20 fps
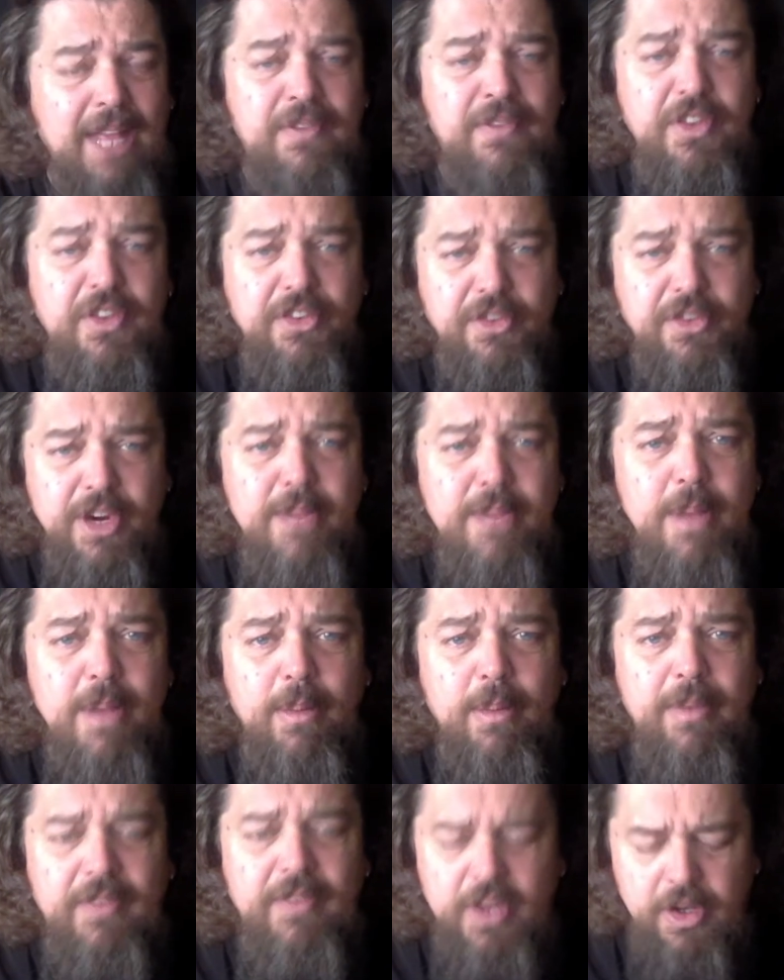stream
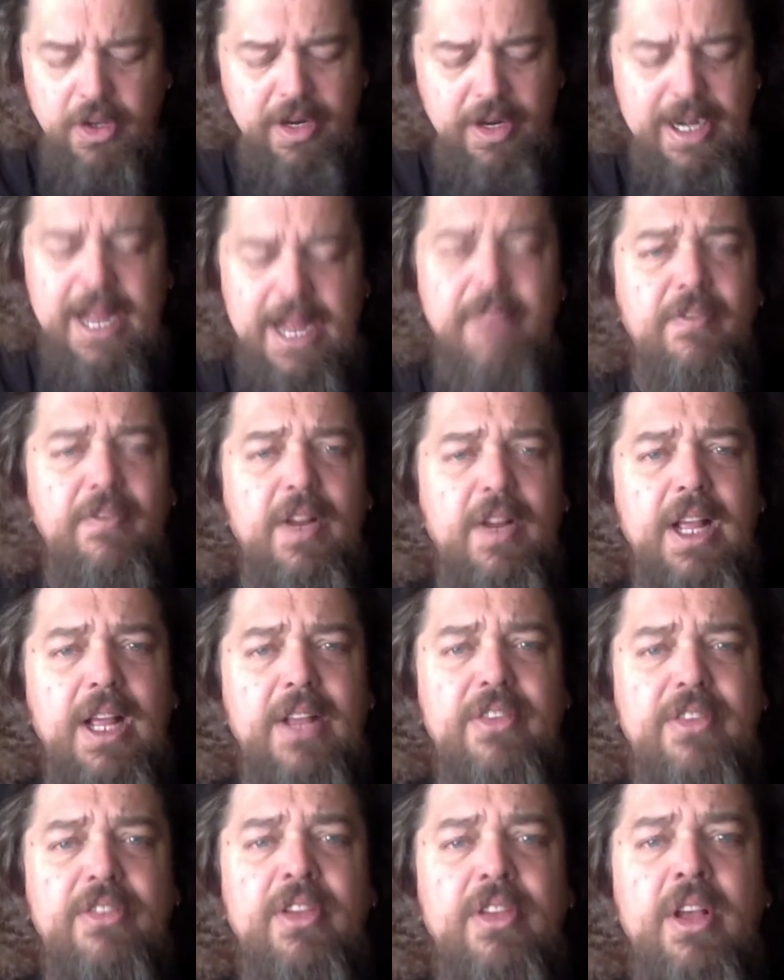them, if you go to
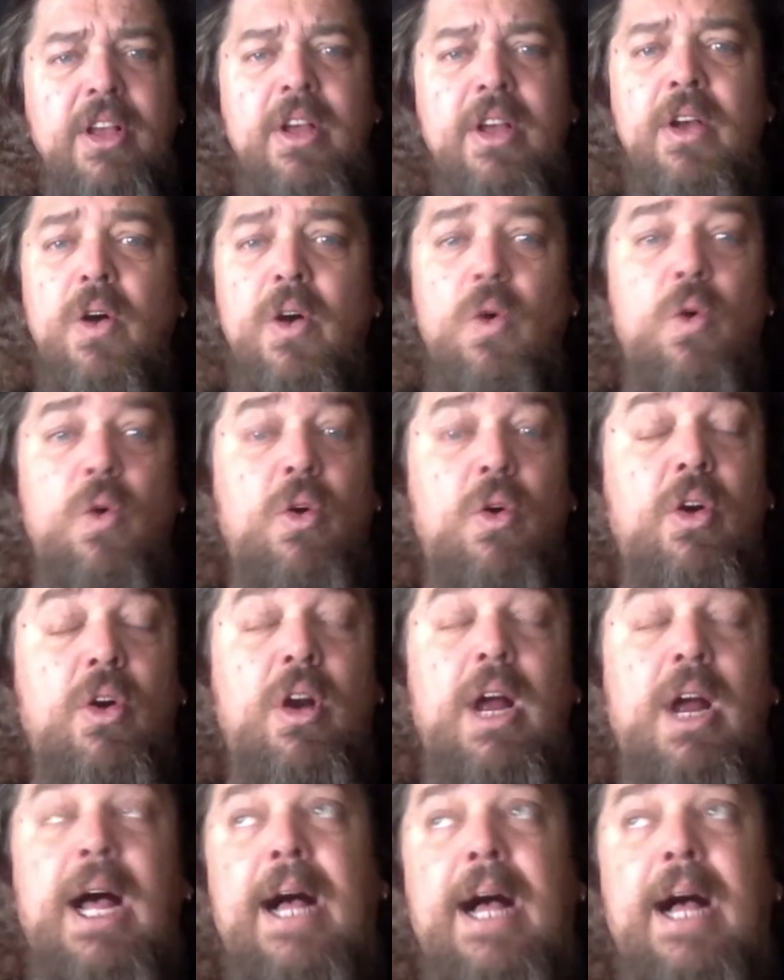Netflix or